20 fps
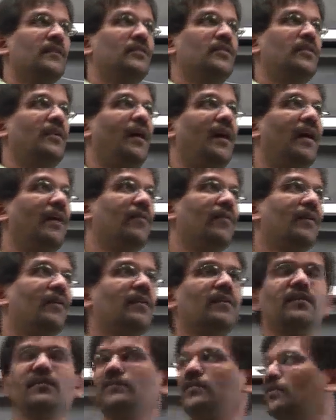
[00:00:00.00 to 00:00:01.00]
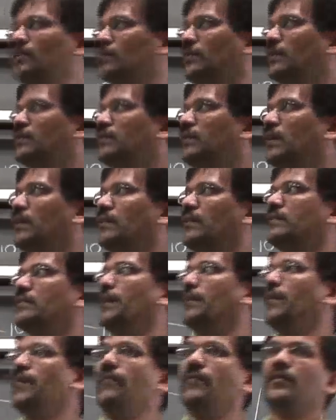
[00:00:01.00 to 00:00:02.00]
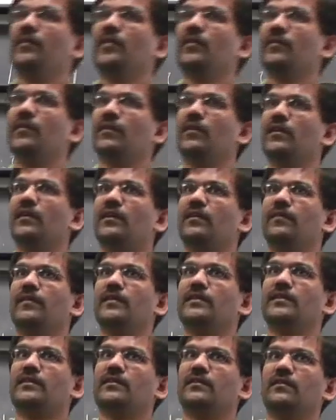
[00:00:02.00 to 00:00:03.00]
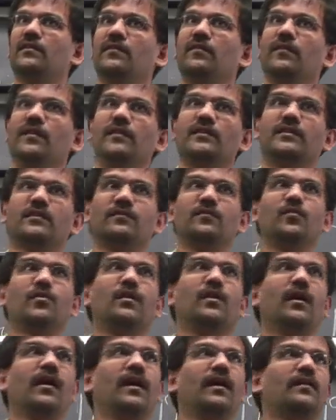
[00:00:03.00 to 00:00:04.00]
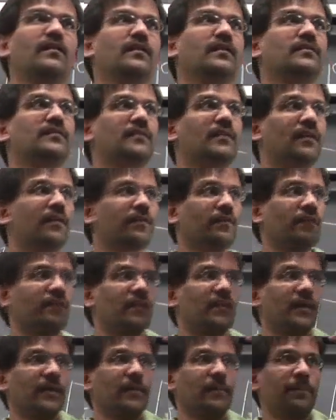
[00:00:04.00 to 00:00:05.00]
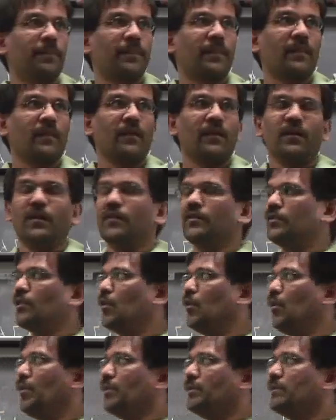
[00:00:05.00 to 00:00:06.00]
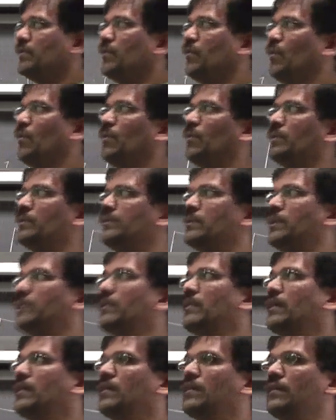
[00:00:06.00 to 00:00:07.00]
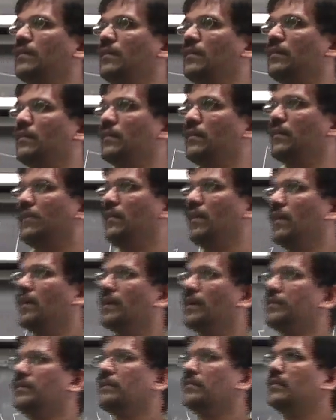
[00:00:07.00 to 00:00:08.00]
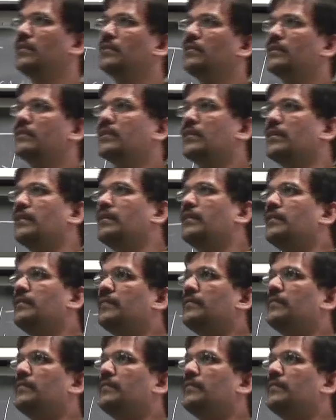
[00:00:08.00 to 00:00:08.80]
So the hardware, so this MMU unit which would add this stuff, right? So who would set that relocation register?